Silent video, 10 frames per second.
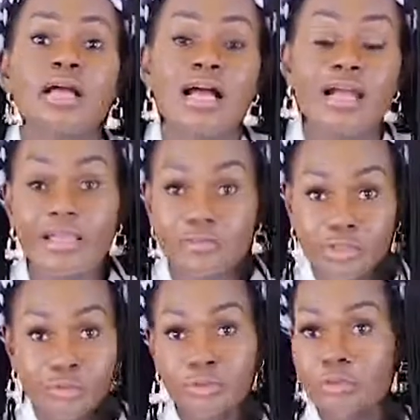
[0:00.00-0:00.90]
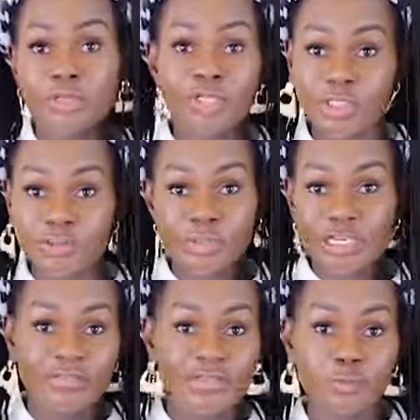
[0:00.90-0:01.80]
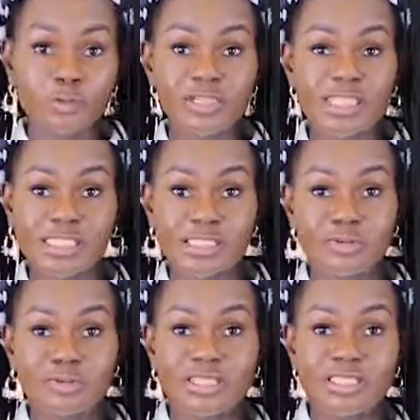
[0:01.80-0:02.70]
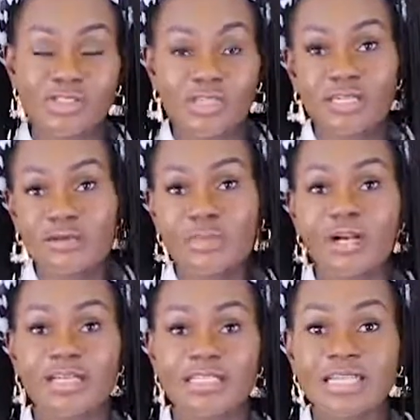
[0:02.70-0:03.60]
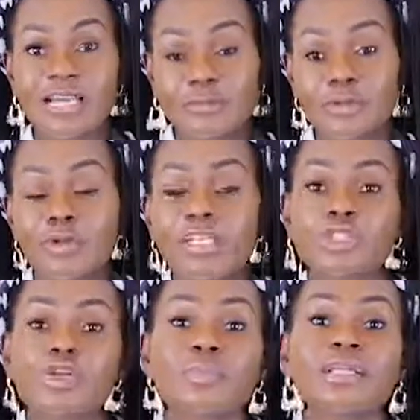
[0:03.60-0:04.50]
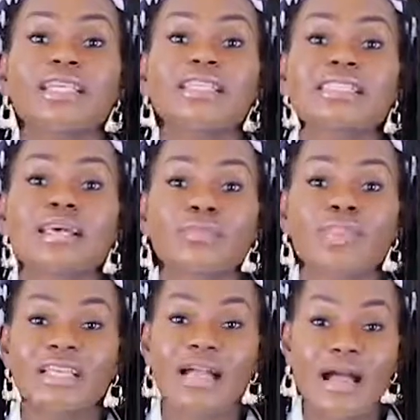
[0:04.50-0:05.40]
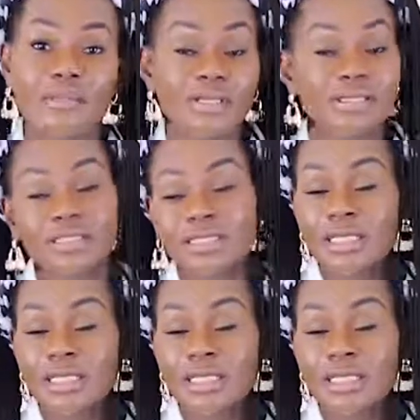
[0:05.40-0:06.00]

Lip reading: I am sure you would have some crazy stories to share about a time you went shopping and something happened.